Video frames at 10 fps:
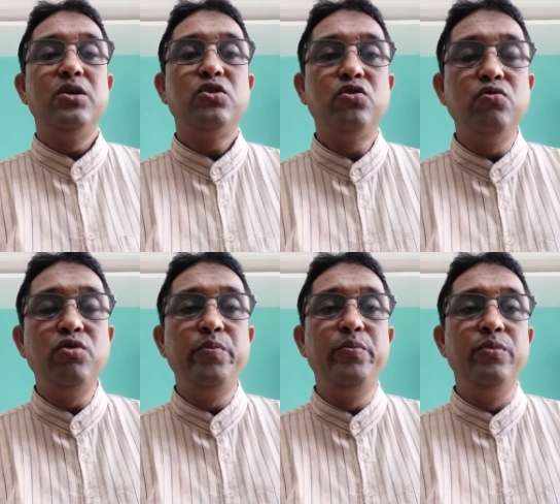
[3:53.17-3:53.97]

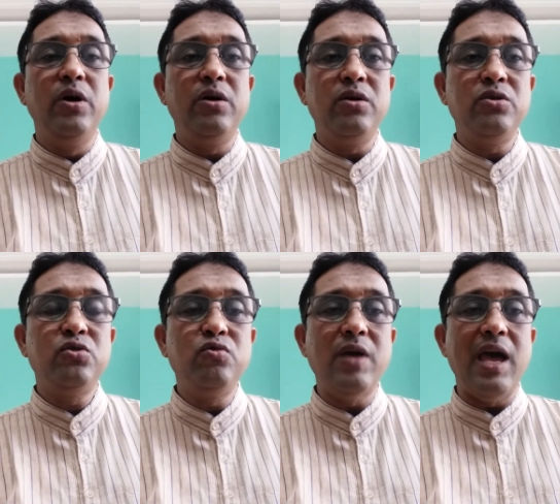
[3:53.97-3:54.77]
should
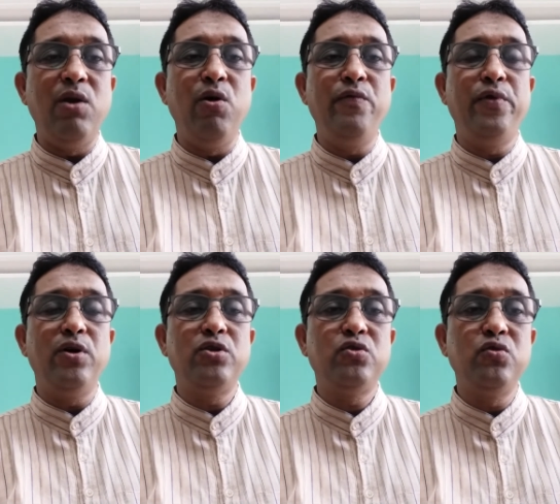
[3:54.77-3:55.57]
allow,
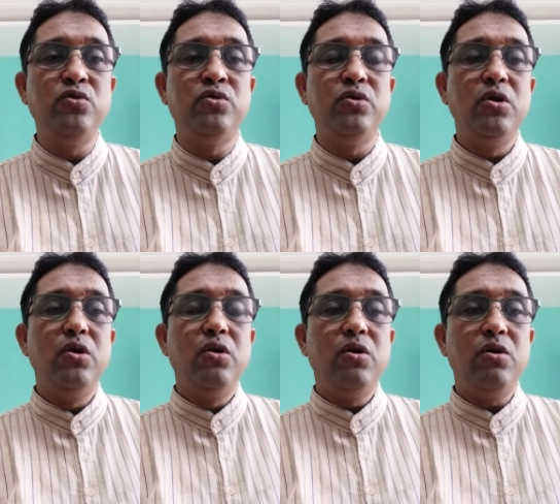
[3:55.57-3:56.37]
or should
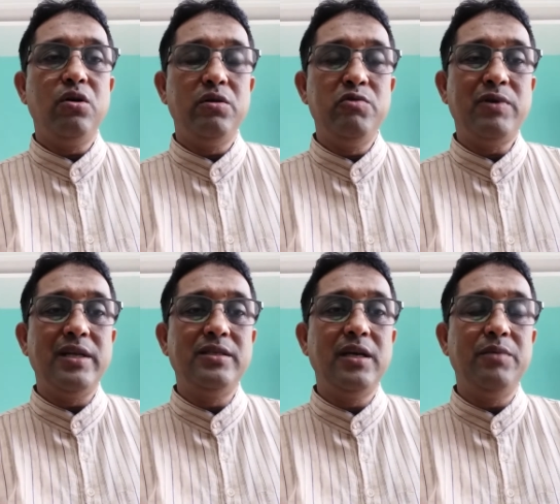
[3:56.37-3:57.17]
you
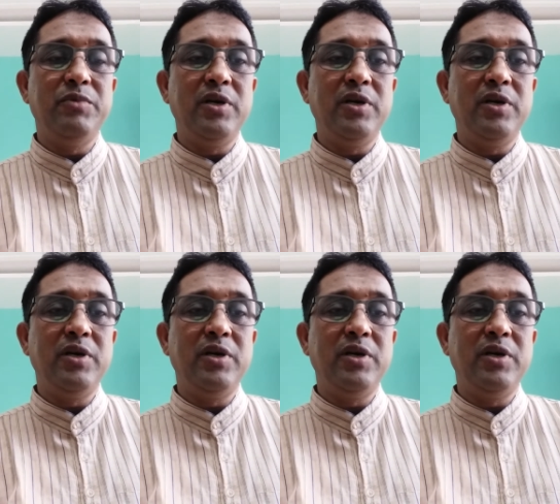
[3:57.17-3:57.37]
can say